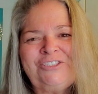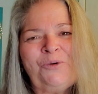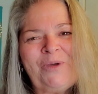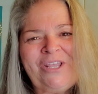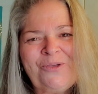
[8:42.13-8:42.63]
So
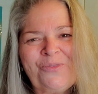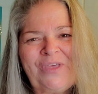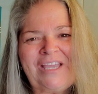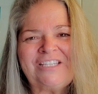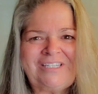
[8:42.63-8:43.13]
what do you
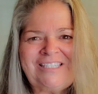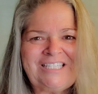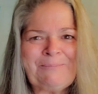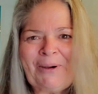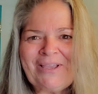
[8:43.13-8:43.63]
think? Does
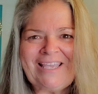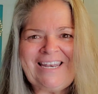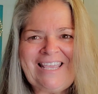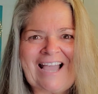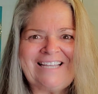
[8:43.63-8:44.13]
this spark
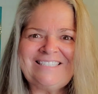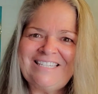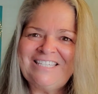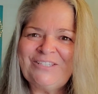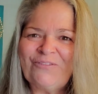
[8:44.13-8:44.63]
any
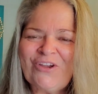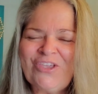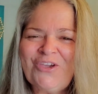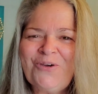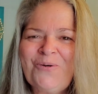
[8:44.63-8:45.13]
ideas for
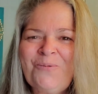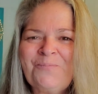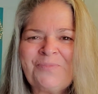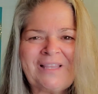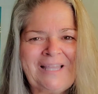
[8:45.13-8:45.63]
you?
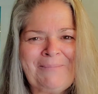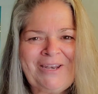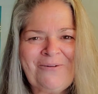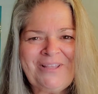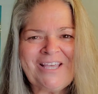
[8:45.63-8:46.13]
Let me
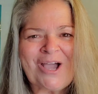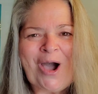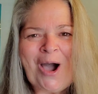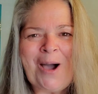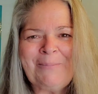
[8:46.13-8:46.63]
know in the
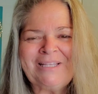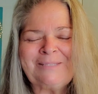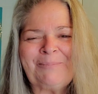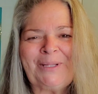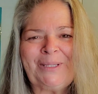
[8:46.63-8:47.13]
comments
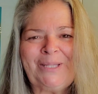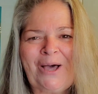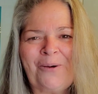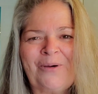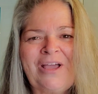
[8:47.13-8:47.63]

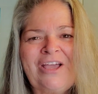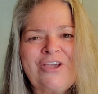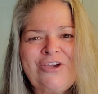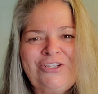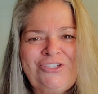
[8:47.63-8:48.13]
below.
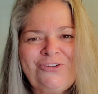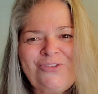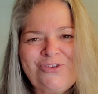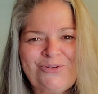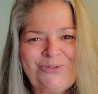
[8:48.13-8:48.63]
Could you
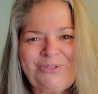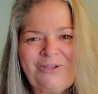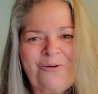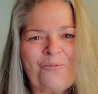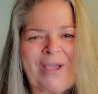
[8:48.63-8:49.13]
use
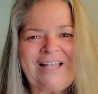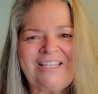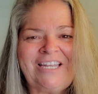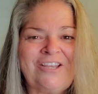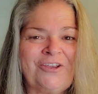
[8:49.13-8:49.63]

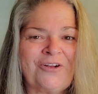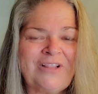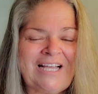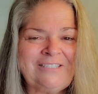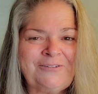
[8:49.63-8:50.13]
Wakelet in your
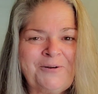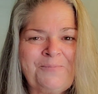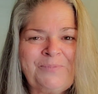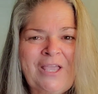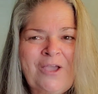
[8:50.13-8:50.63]

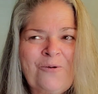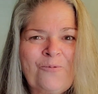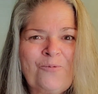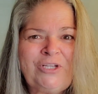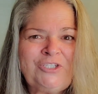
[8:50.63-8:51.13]
classroom?
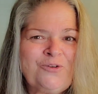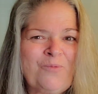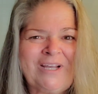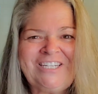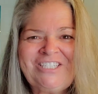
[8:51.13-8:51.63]
Would you
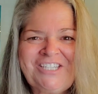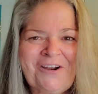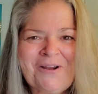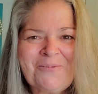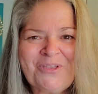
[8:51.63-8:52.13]
want to
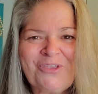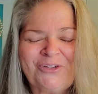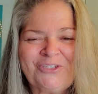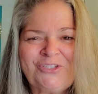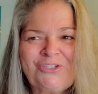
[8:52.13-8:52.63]
share it with
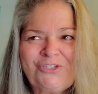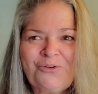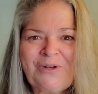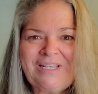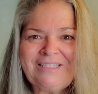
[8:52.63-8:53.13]
your
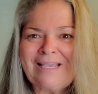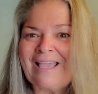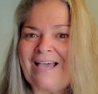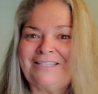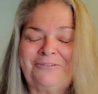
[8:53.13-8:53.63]
students,
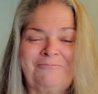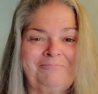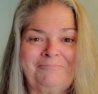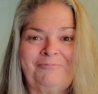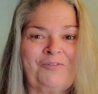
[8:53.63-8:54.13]
like as a
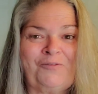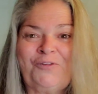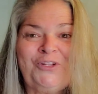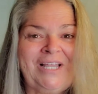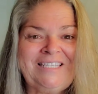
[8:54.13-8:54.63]

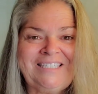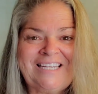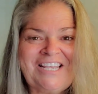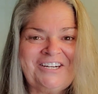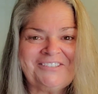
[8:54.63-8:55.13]
full
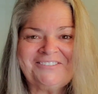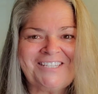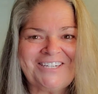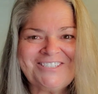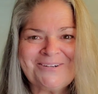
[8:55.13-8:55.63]
lesson?
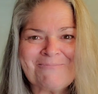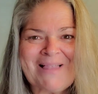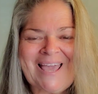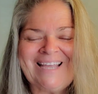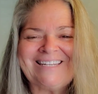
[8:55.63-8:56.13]
Here's your
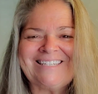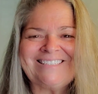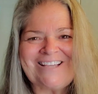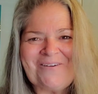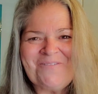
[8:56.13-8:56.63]
plan.
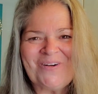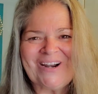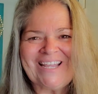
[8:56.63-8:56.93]
Go for